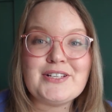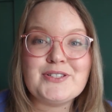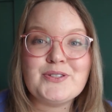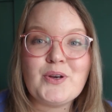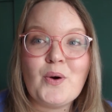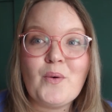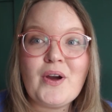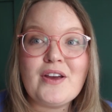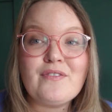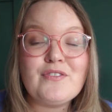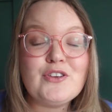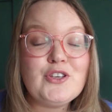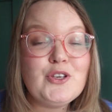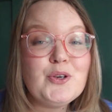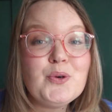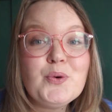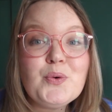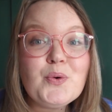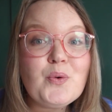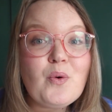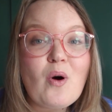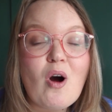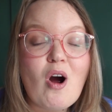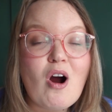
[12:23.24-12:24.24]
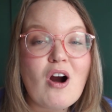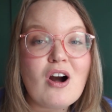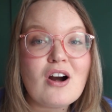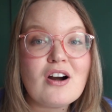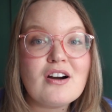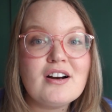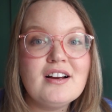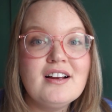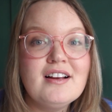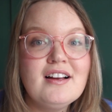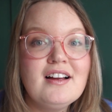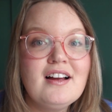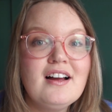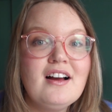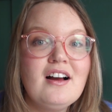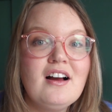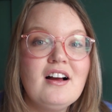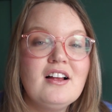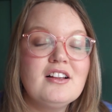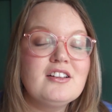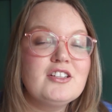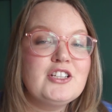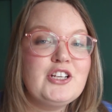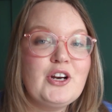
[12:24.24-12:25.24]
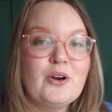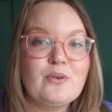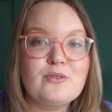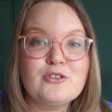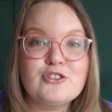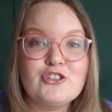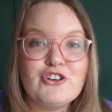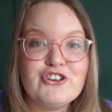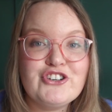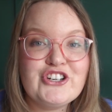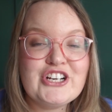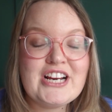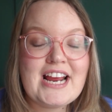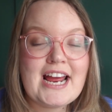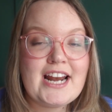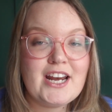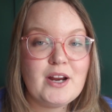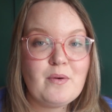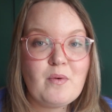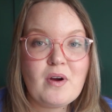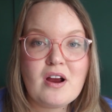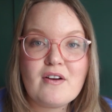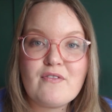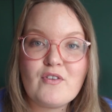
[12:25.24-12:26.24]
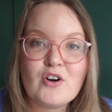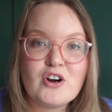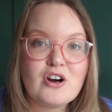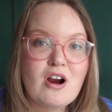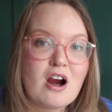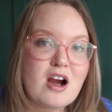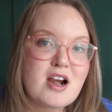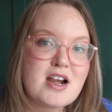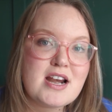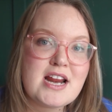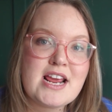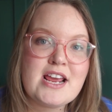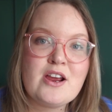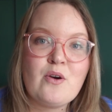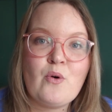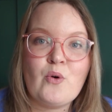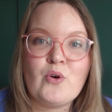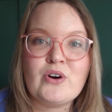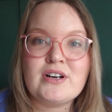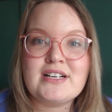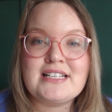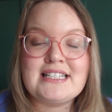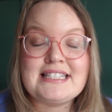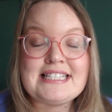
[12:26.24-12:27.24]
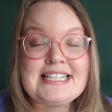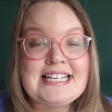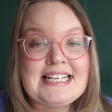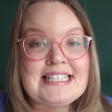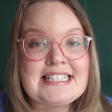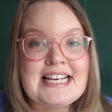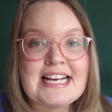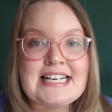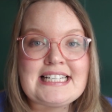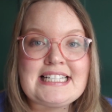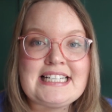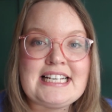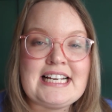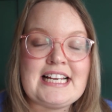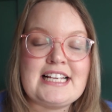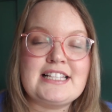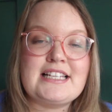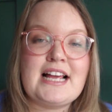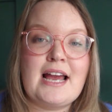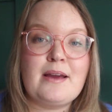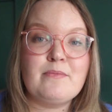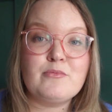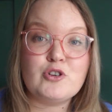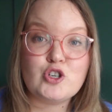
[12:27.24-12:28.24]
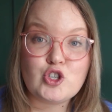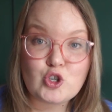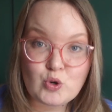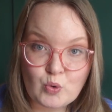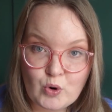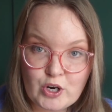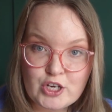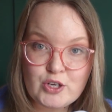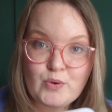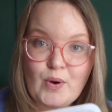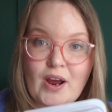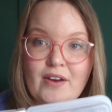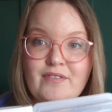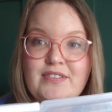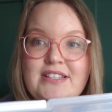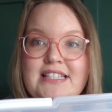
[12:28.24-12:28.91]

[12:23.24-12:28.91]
so if you are, you know, searching anywhere for gardening or seeds ideas, I'm sure you have